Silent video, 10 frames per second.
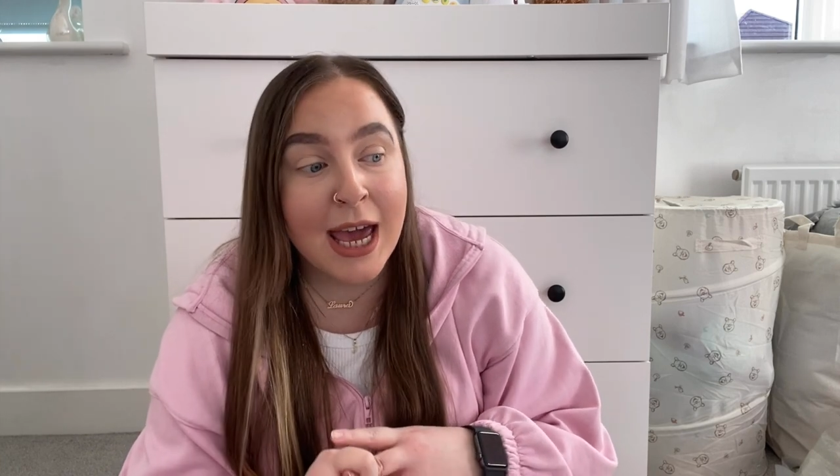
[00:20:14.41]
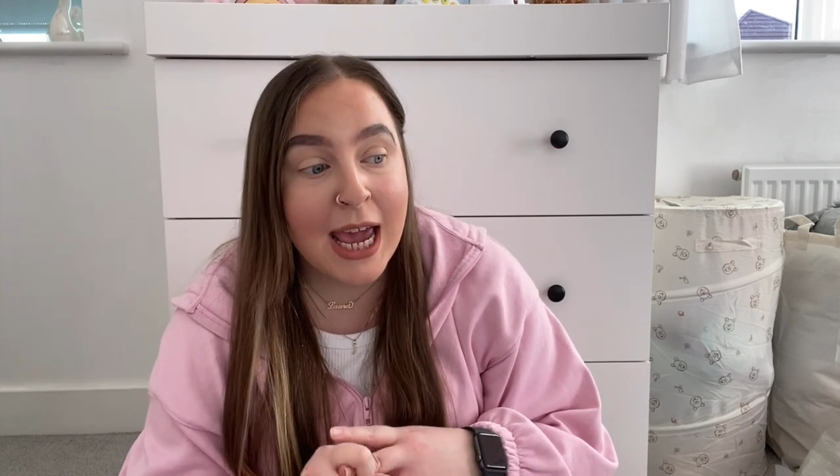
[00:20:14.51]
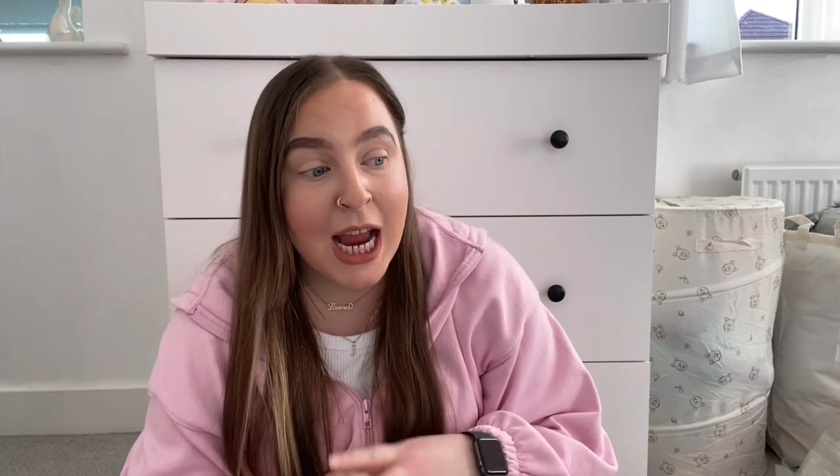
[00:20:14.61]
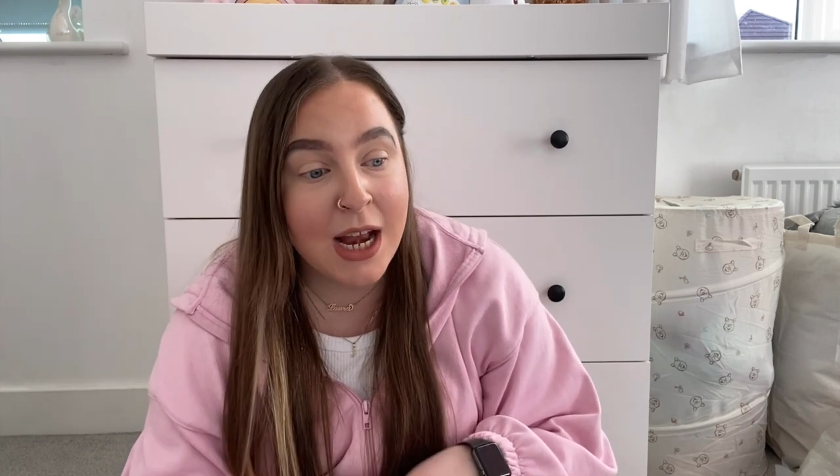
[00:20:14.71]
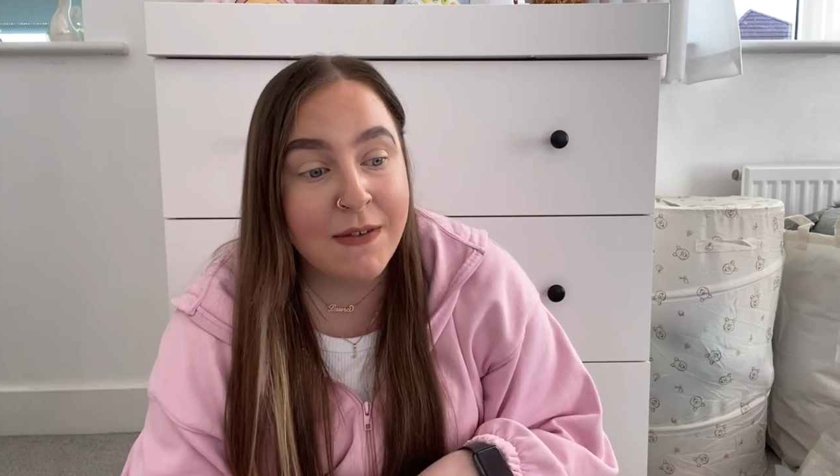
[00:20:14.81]

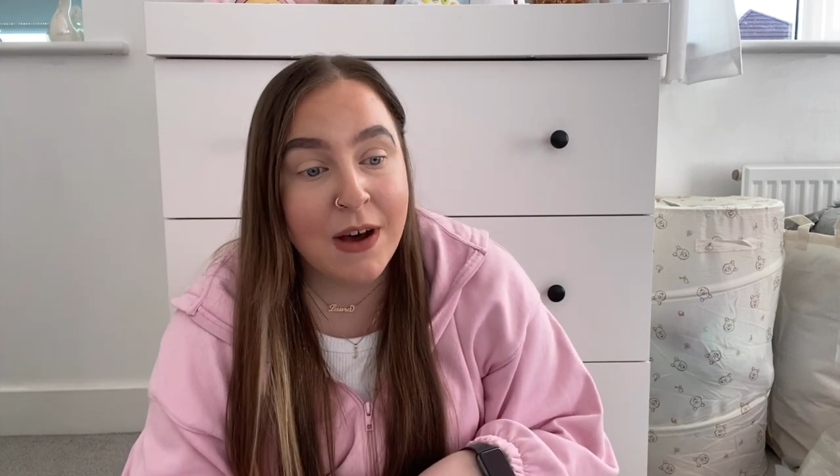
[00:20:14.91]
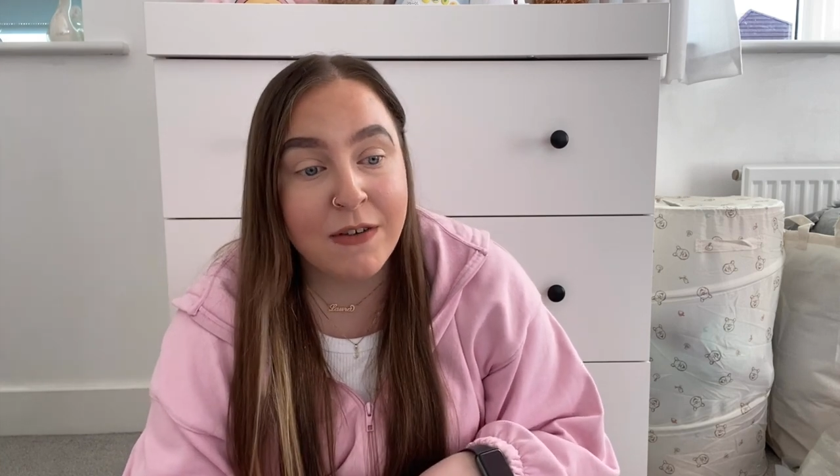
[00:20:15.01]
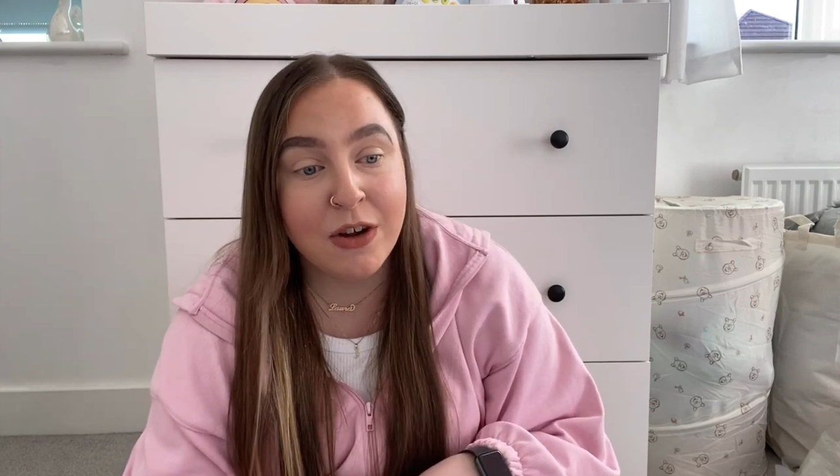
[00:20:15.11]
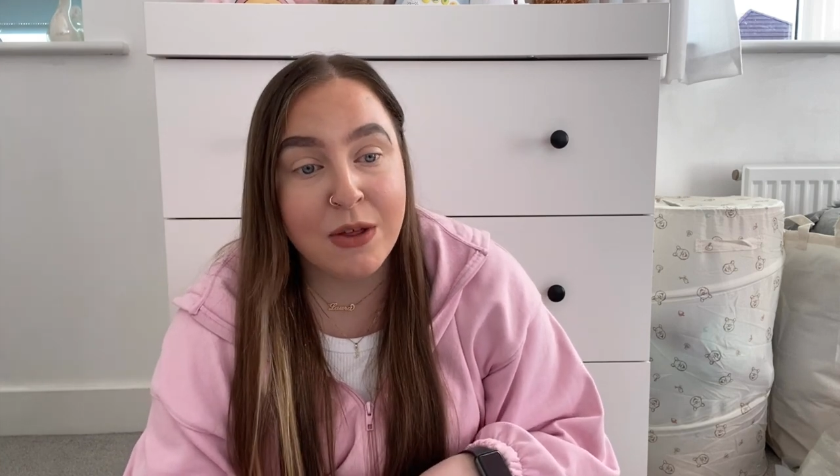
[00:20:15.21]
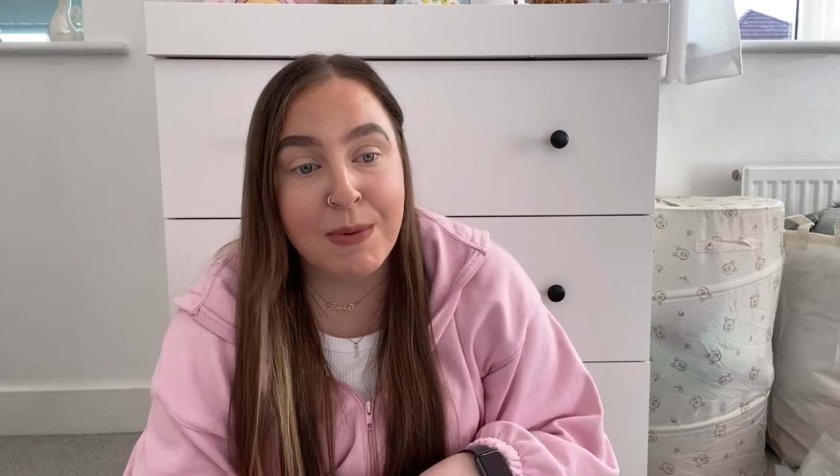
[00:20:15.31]
even if I have
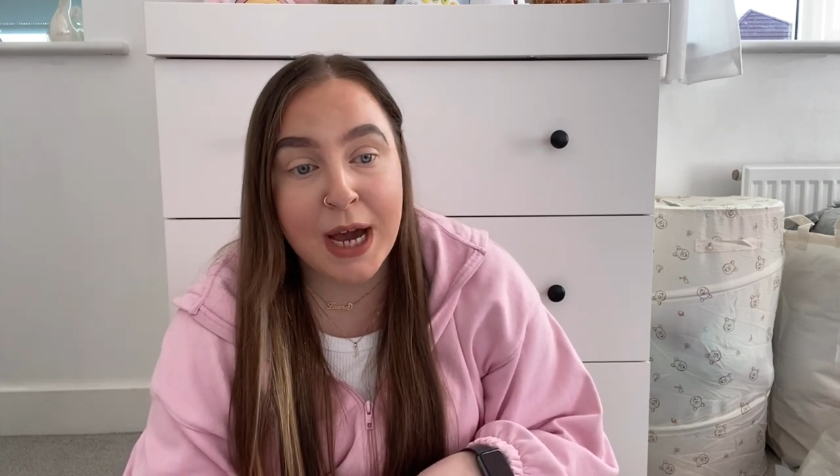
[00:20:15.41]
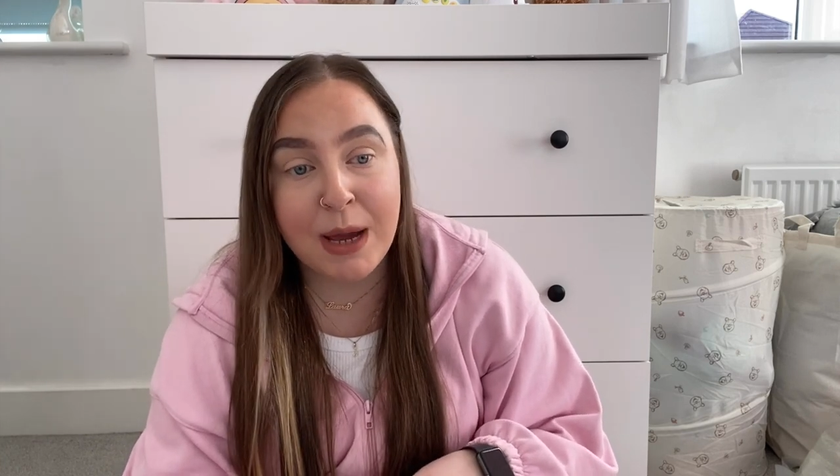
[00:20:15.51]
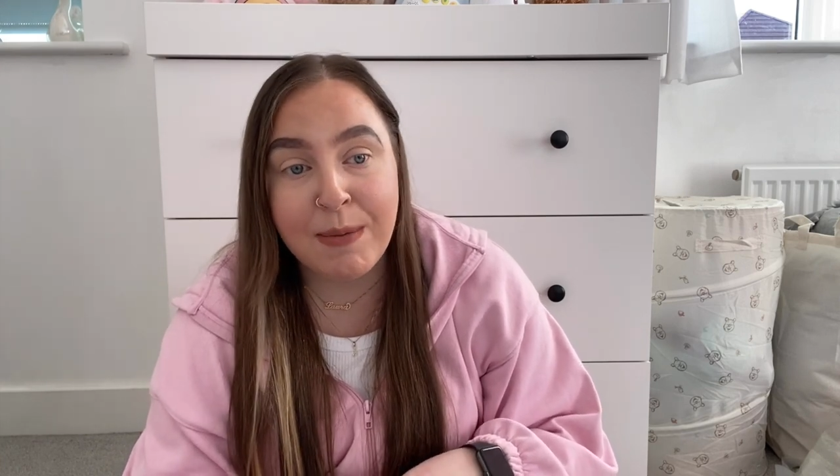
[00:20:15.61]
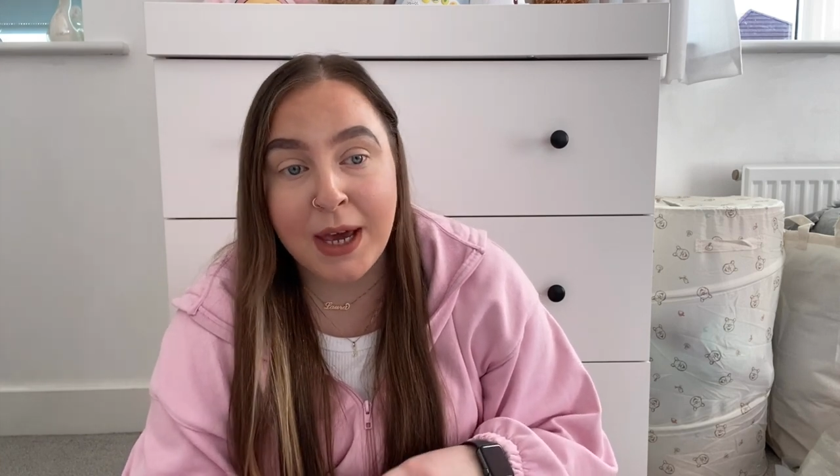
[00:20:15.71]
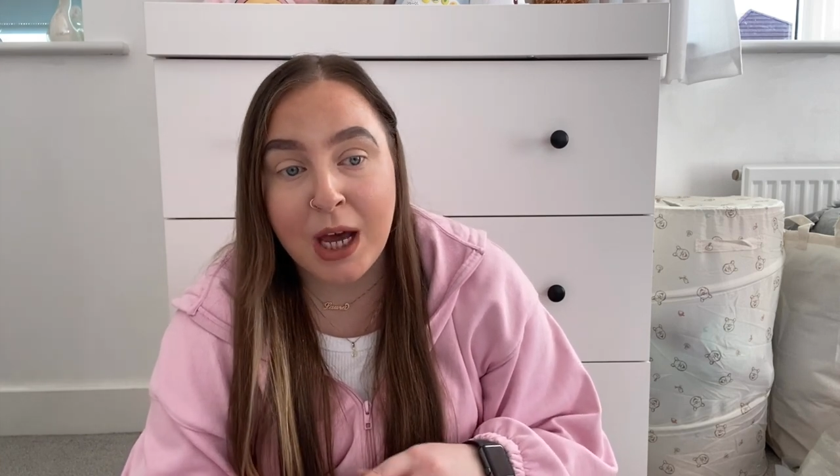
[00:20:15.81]
another baby,